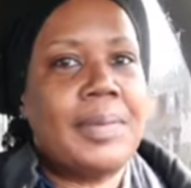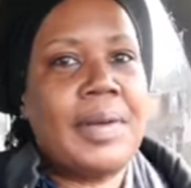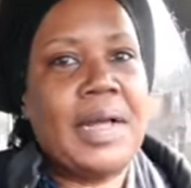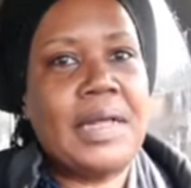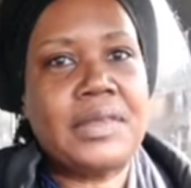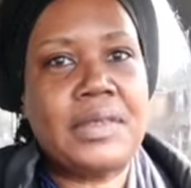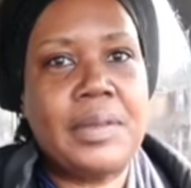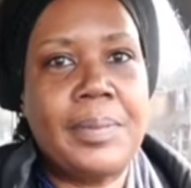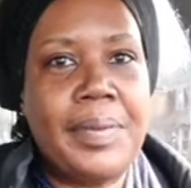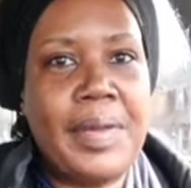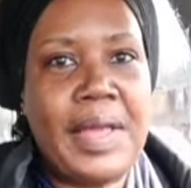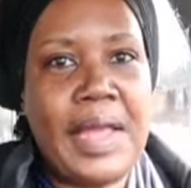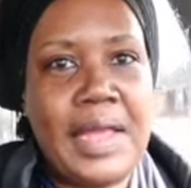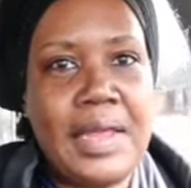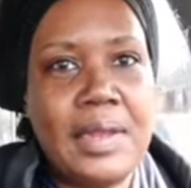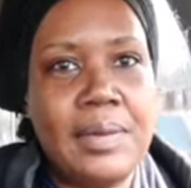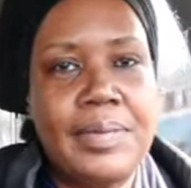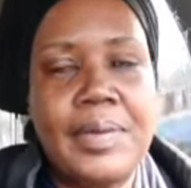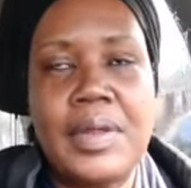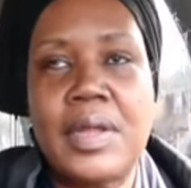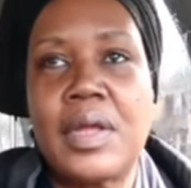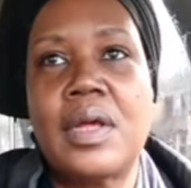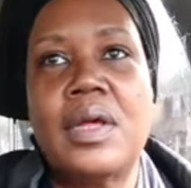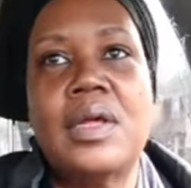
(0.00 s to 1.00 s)
about the pay
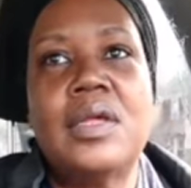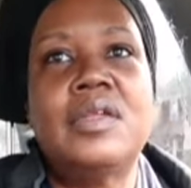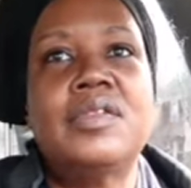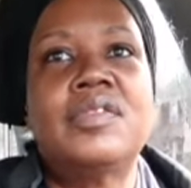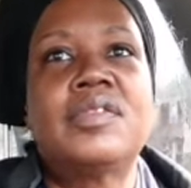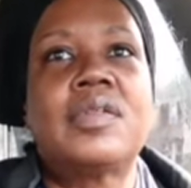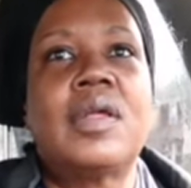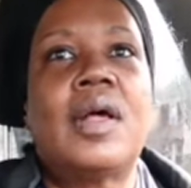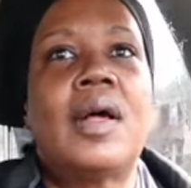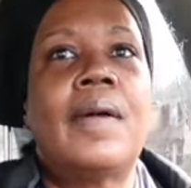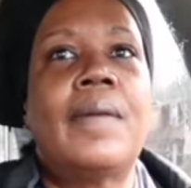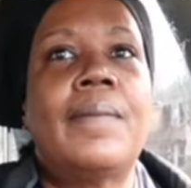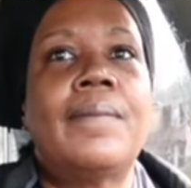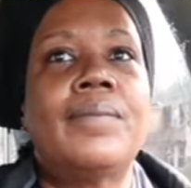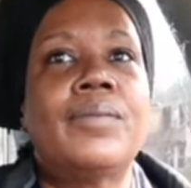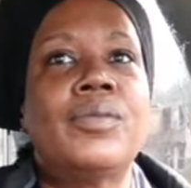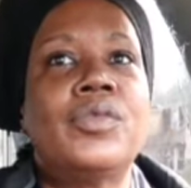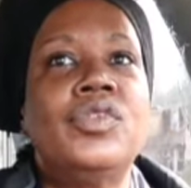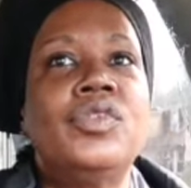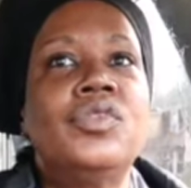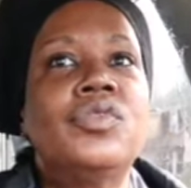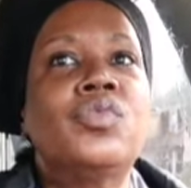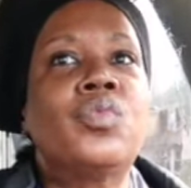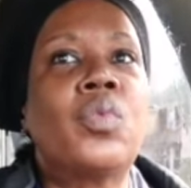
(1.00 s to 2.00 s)
because um,
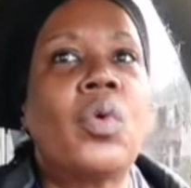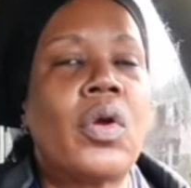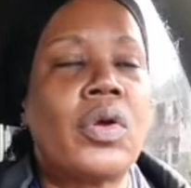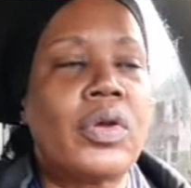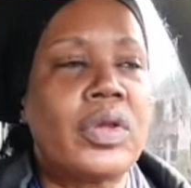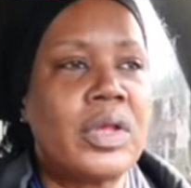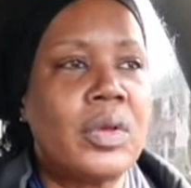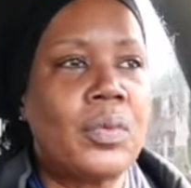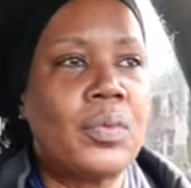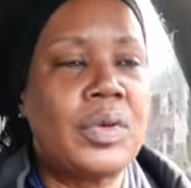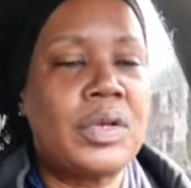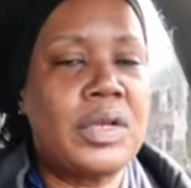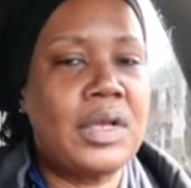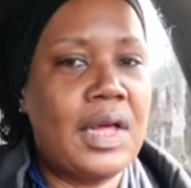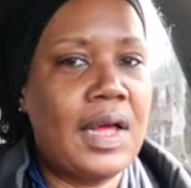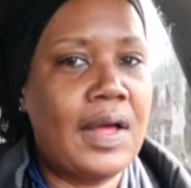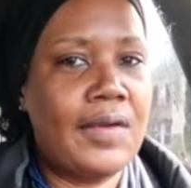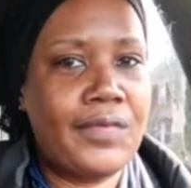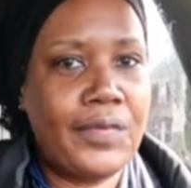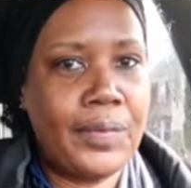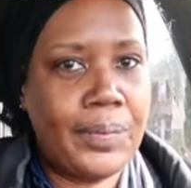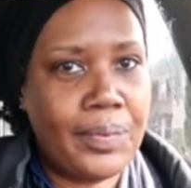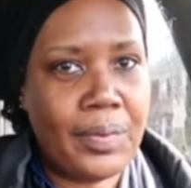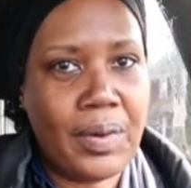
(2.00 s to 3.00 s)
when you're working with
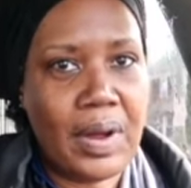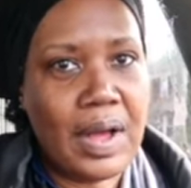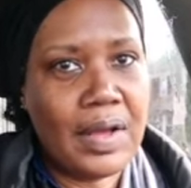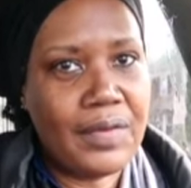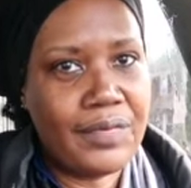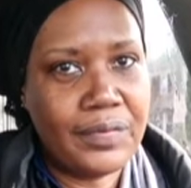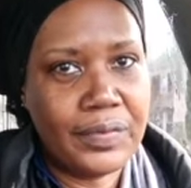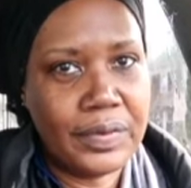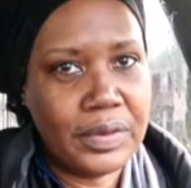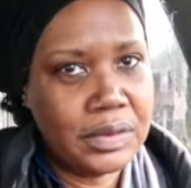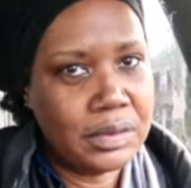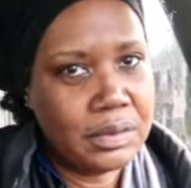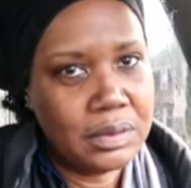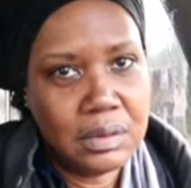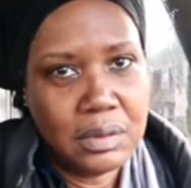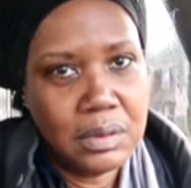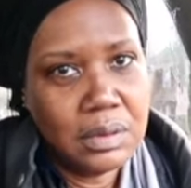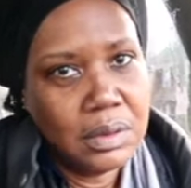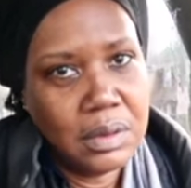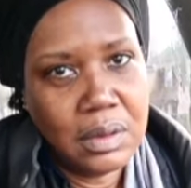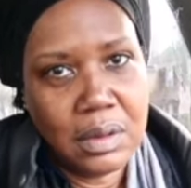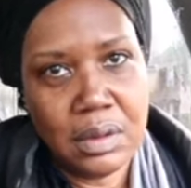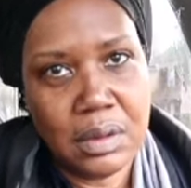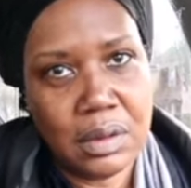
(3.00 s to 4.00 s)
not-for-profit,
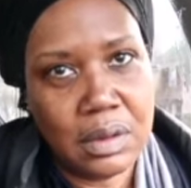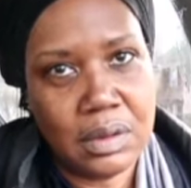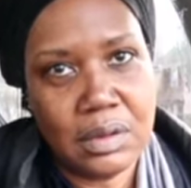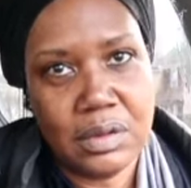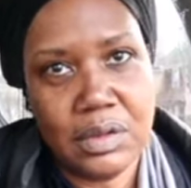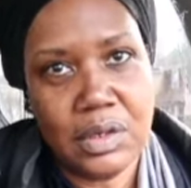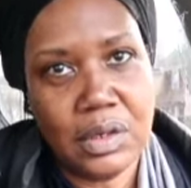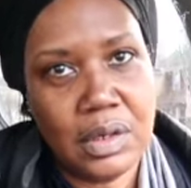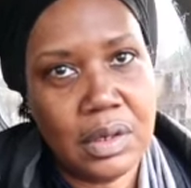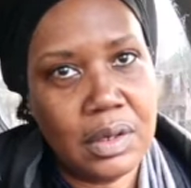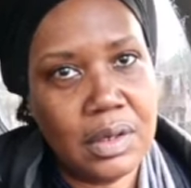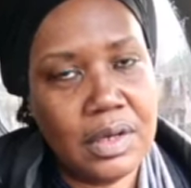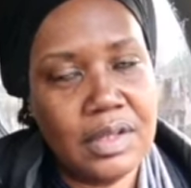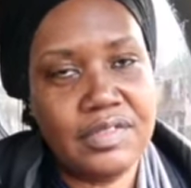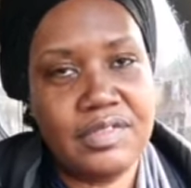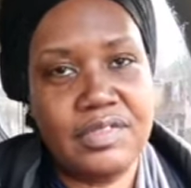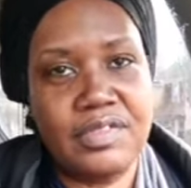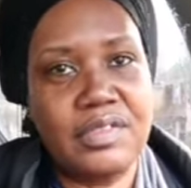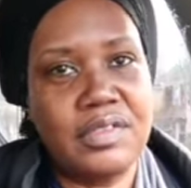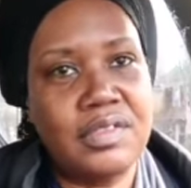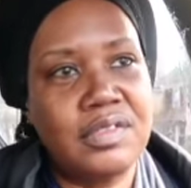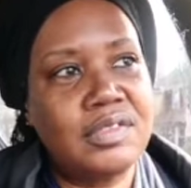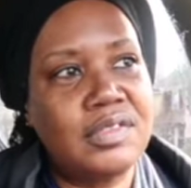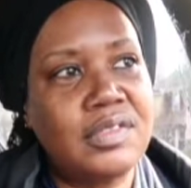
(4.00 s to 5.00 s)
uh, you know,
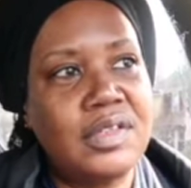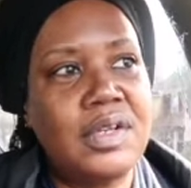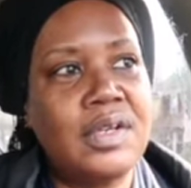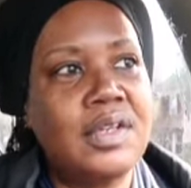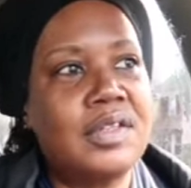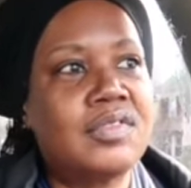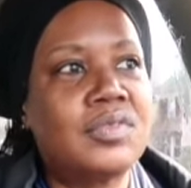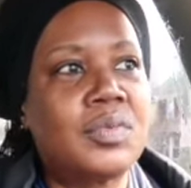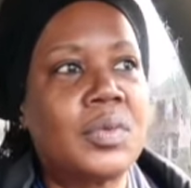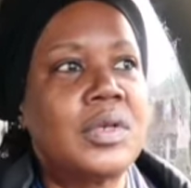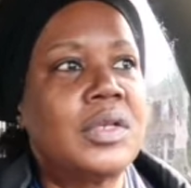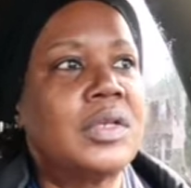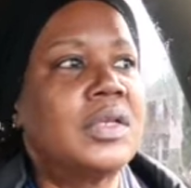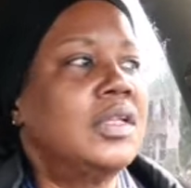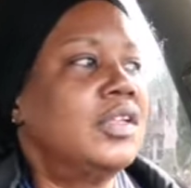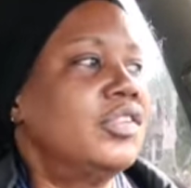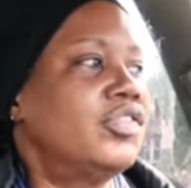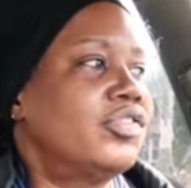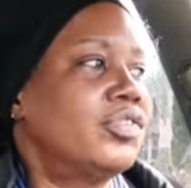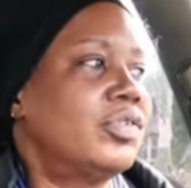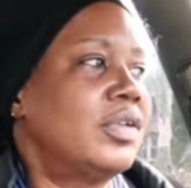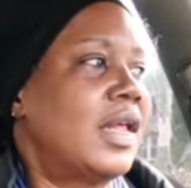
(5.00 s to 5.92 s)
it's just, it is what it is.